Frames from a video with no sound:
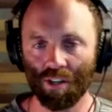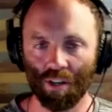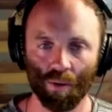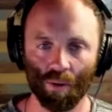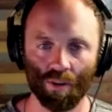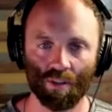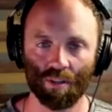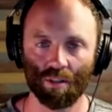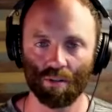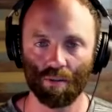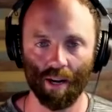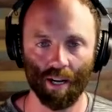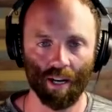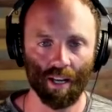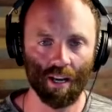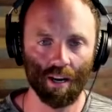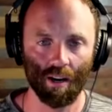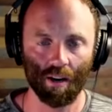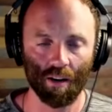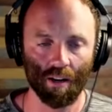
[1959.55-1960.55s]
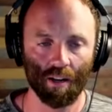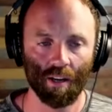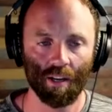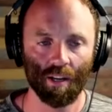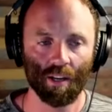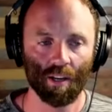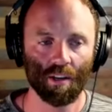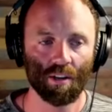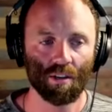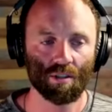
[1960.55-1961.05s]
which is right here.
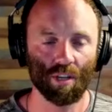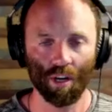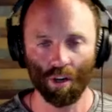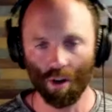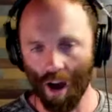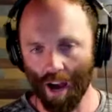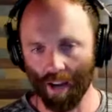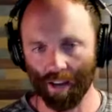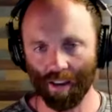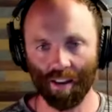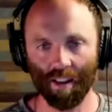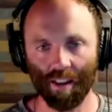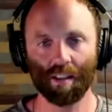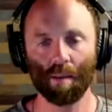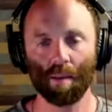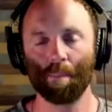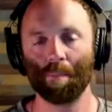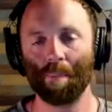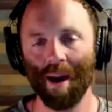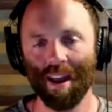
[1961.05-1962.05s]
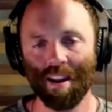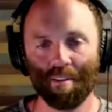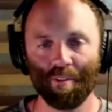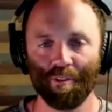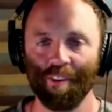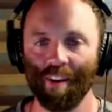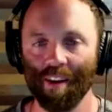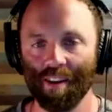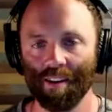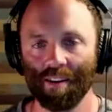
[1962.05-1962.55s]
So you're not getting the
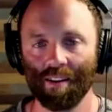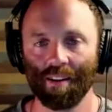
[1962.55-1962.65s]
benefit